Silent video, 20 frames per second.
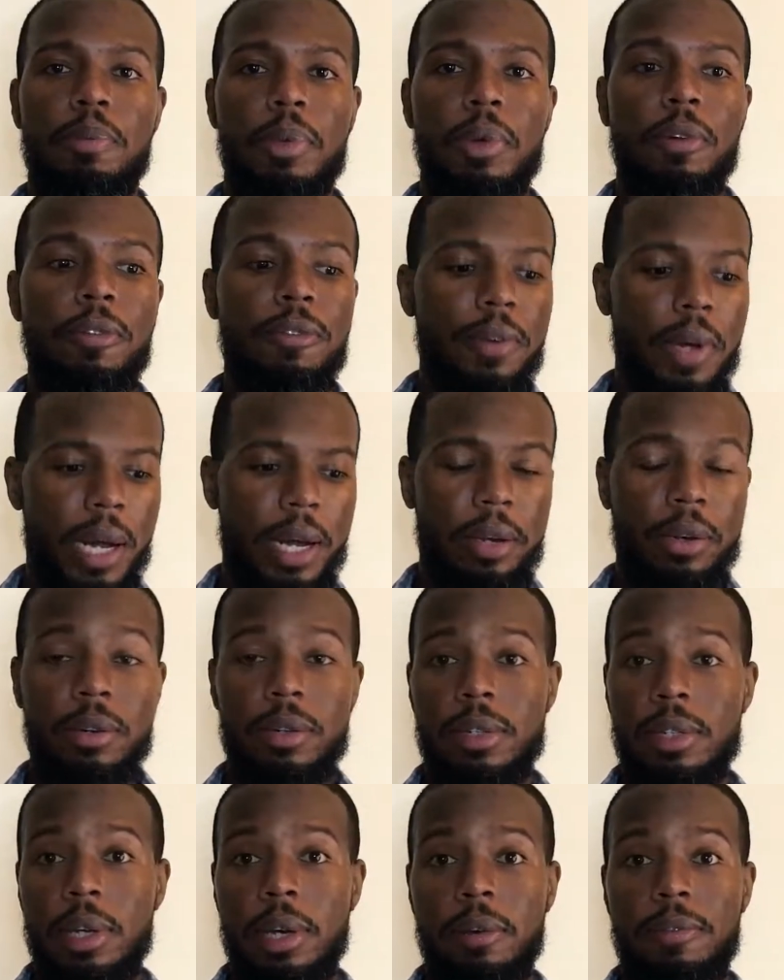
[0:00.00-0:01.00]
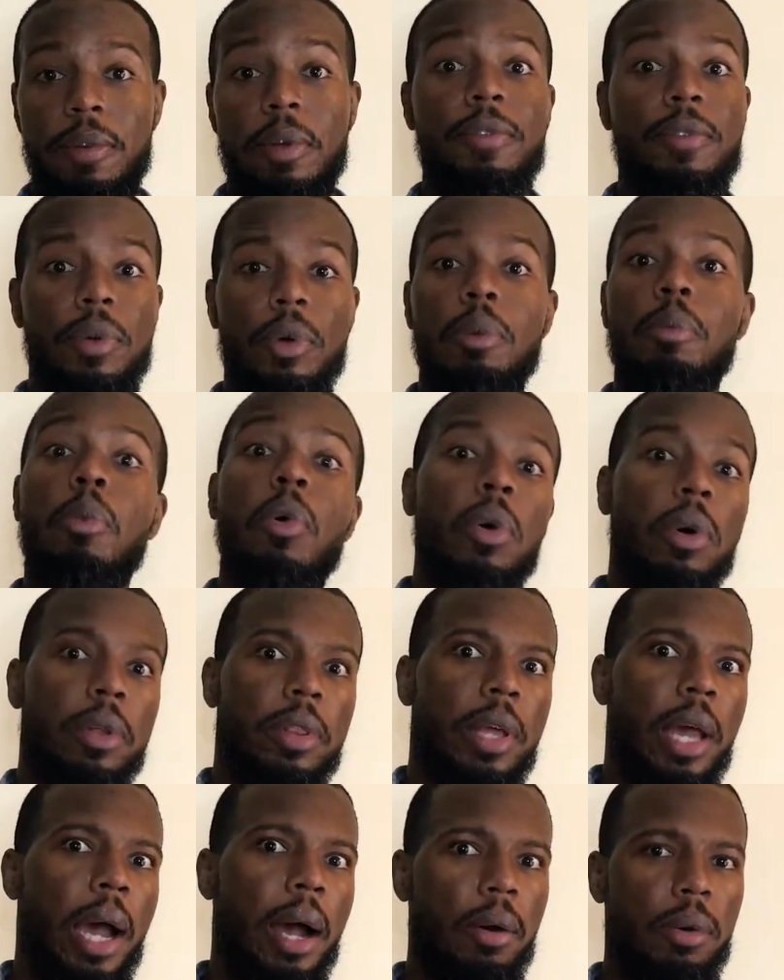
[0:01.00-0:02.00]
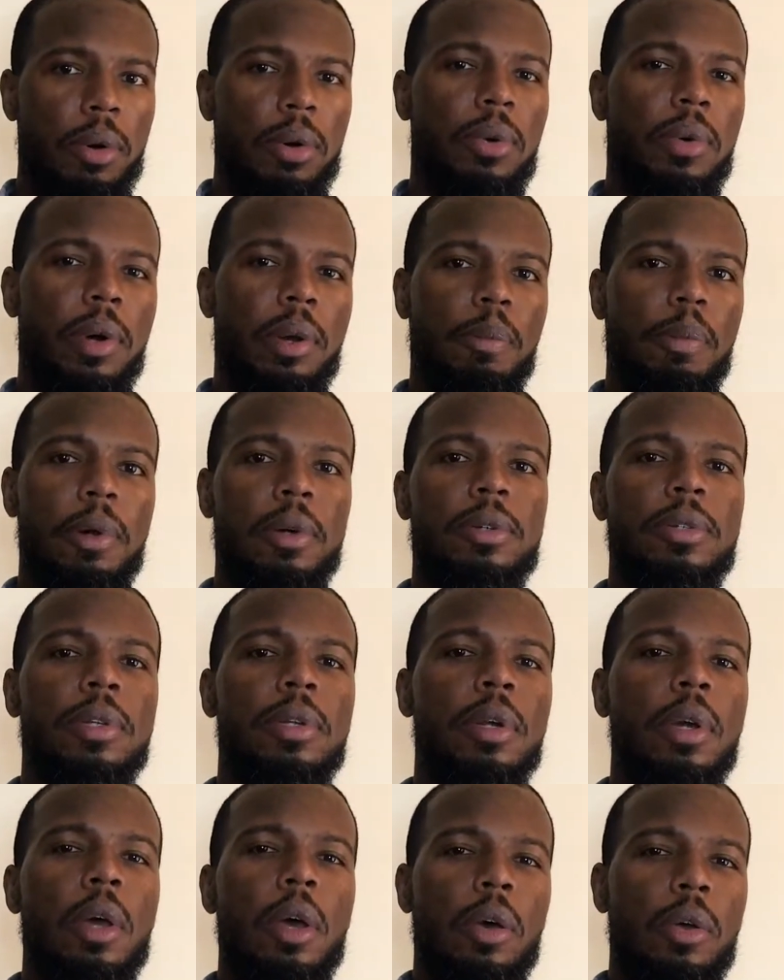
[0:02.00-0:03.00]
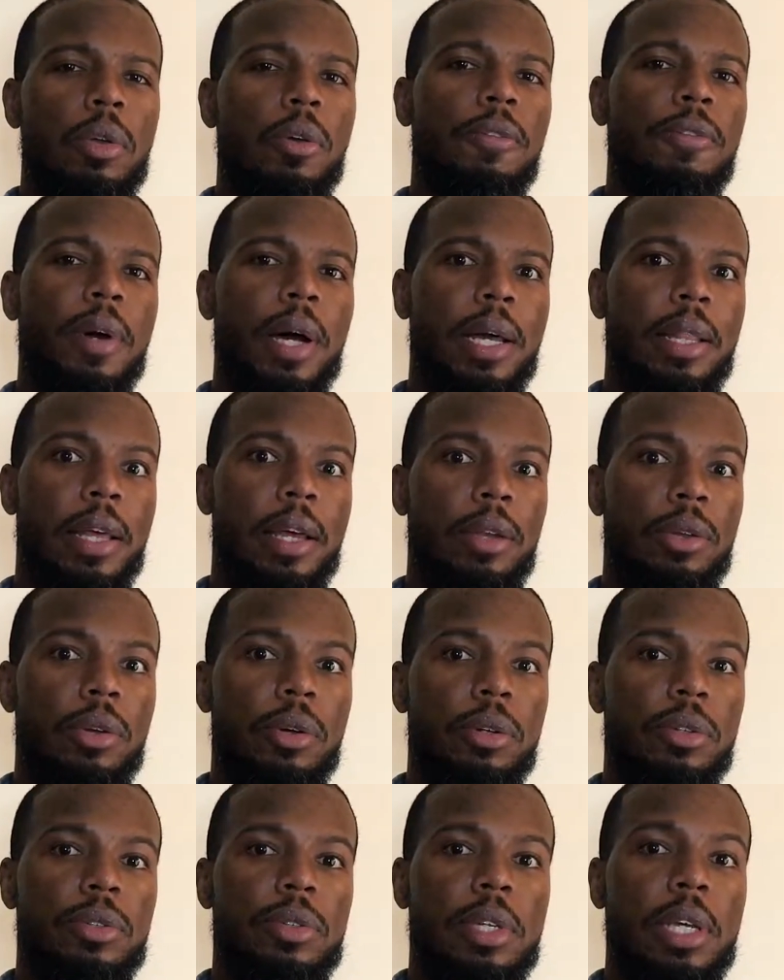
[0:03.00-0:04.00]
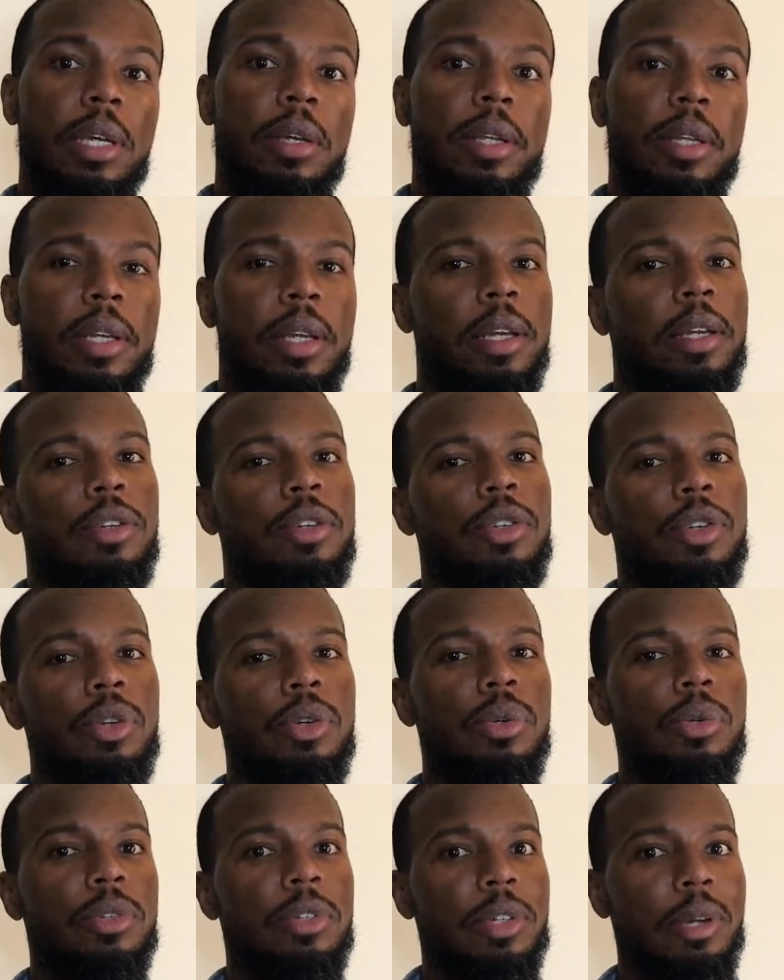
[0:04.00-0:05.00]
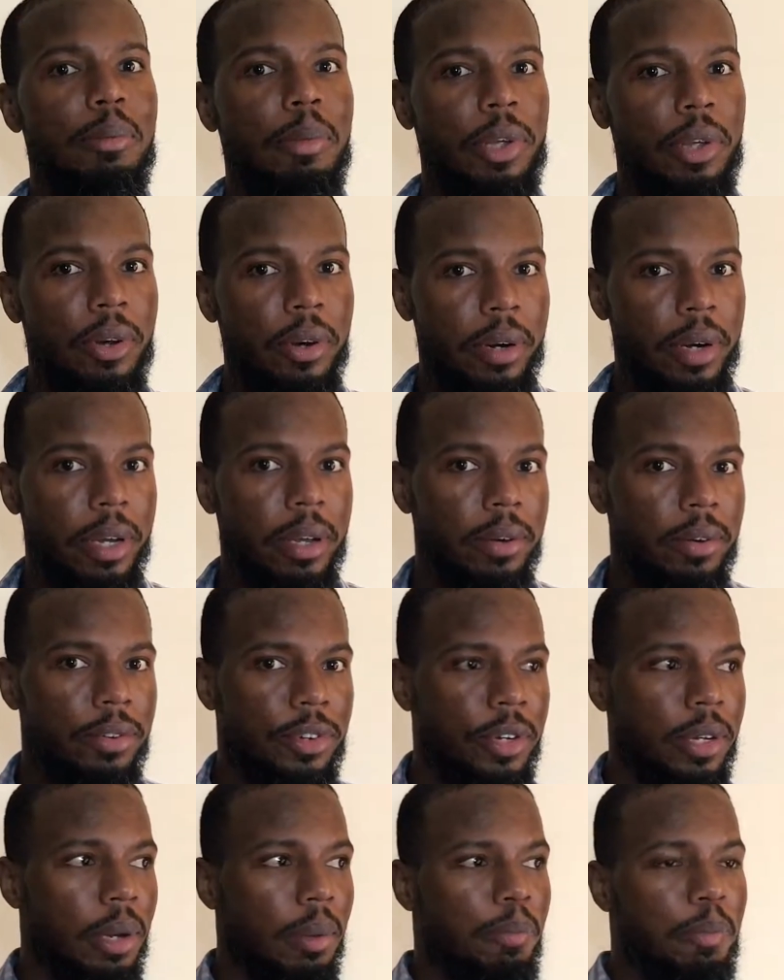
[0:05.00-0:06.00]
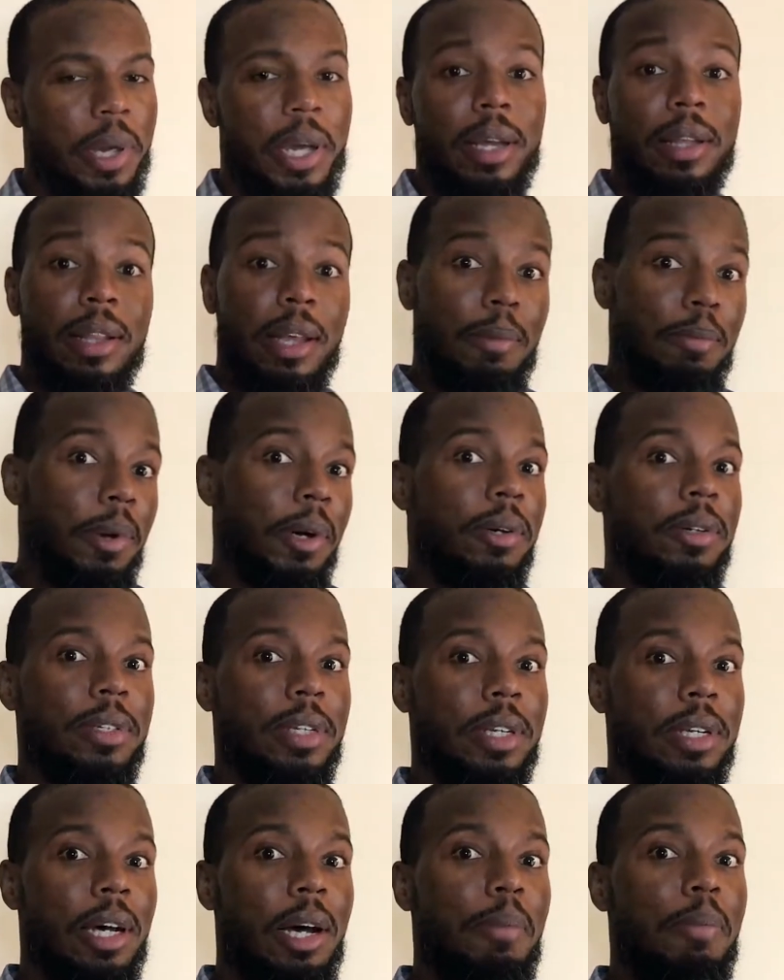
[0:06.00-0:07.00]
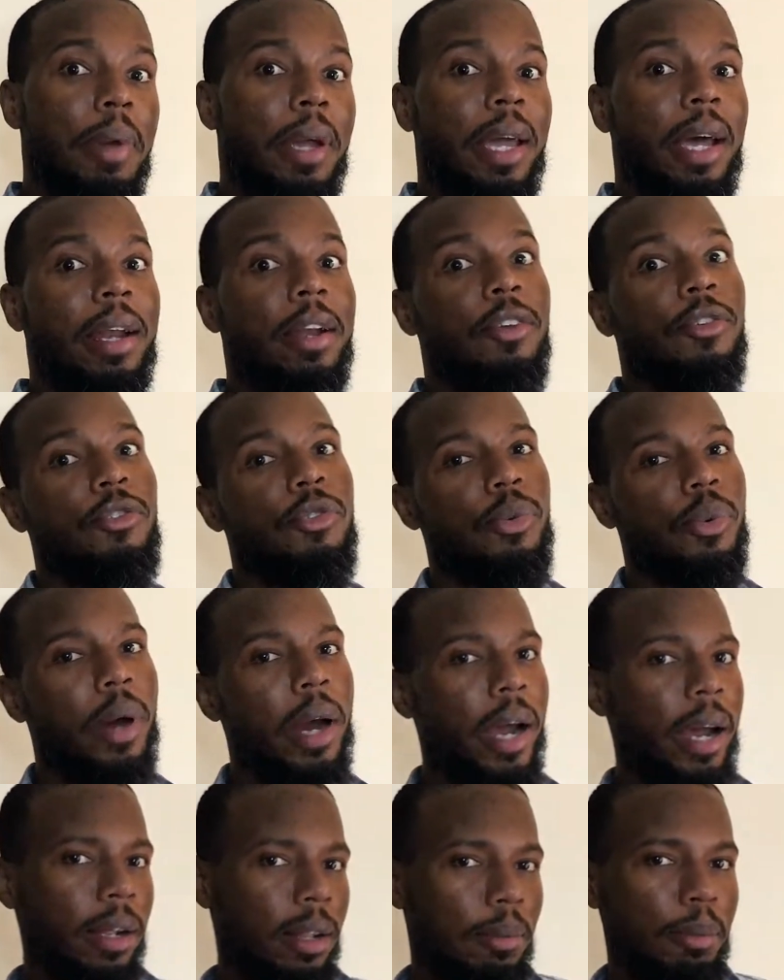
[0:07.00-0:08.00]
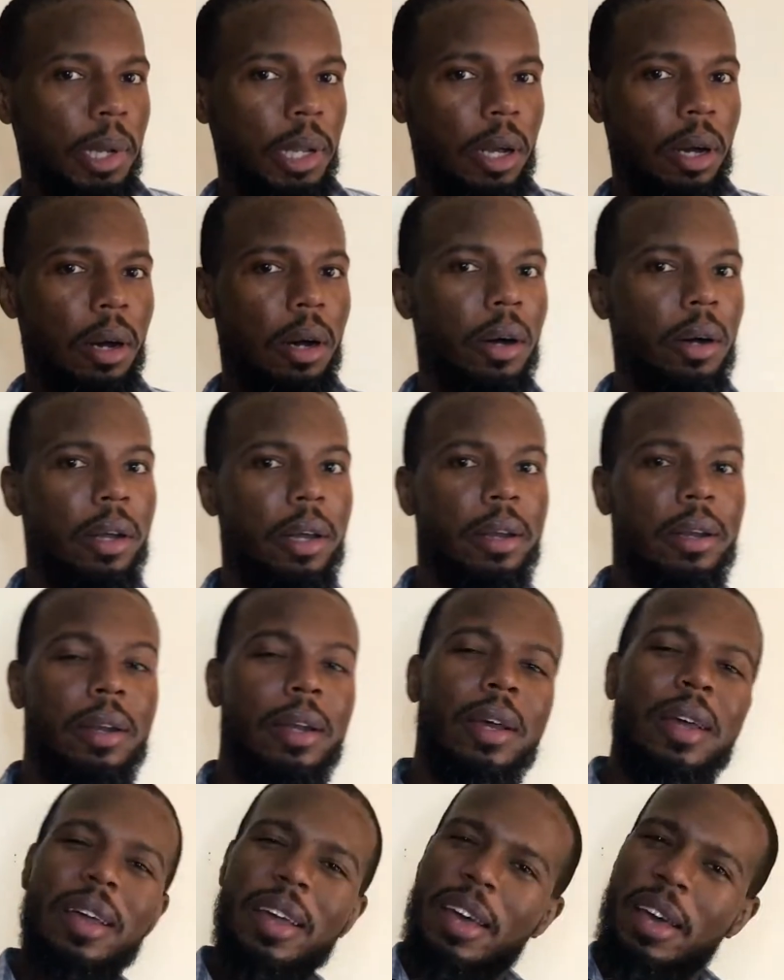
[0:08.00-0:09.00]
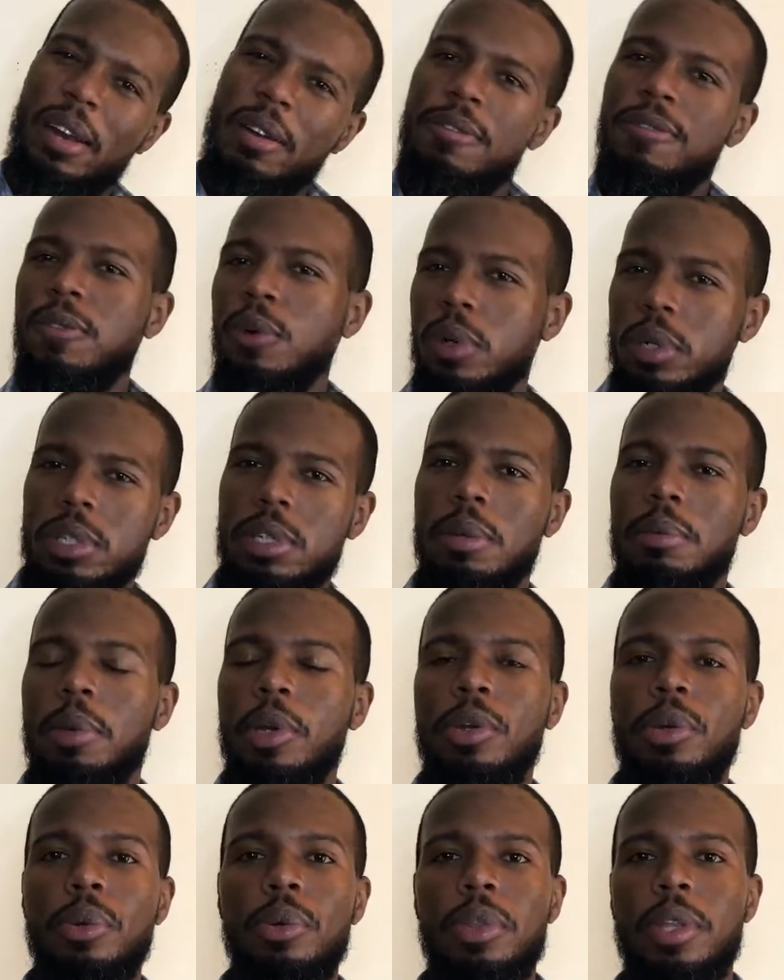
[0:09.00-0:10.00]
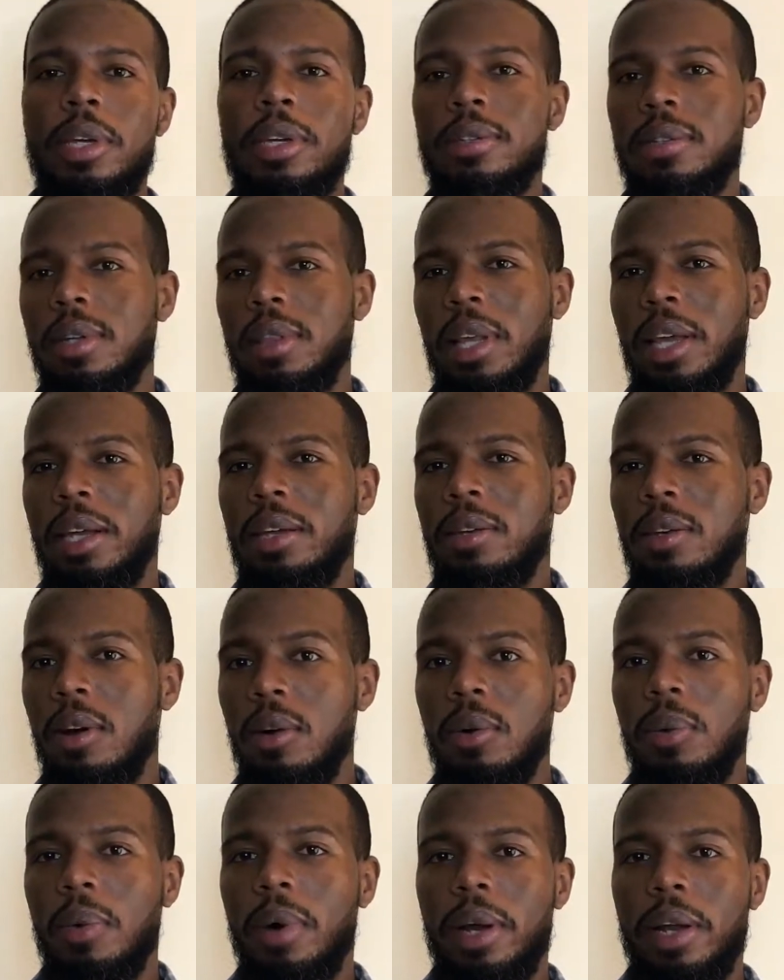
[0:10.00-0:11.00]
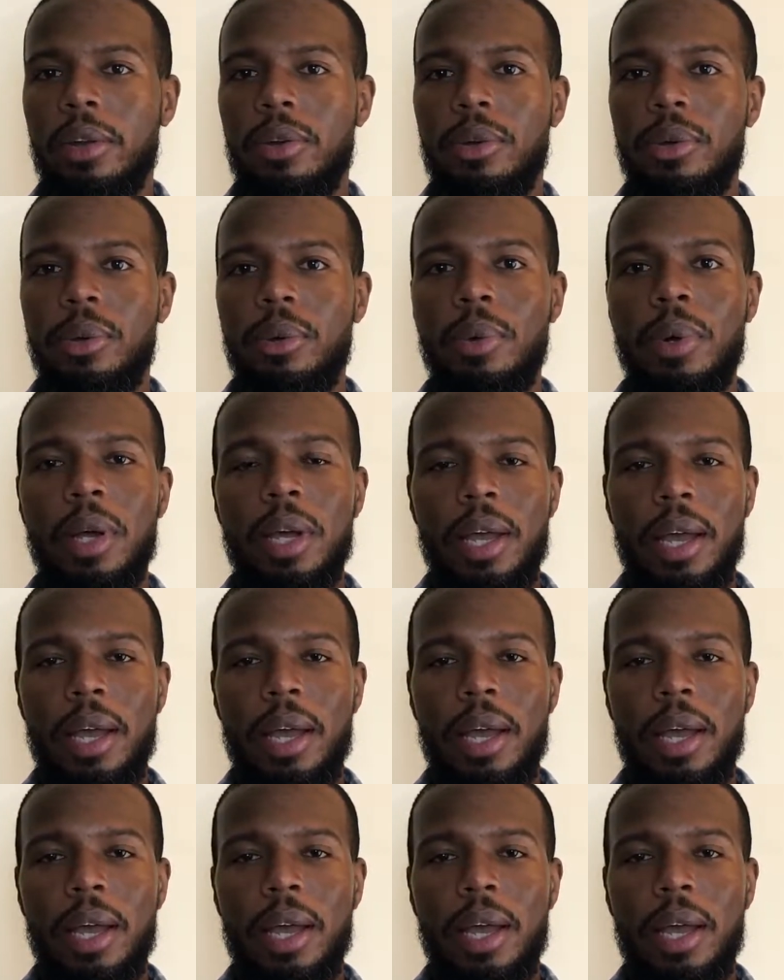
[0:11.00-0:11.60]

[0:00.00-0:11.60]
You'll find yourself, if you're more the outgoing person, you'll find that you're tending to use some of your energy to pick that person up and kind of drag them along and kind of force them to do things that they don't want to do.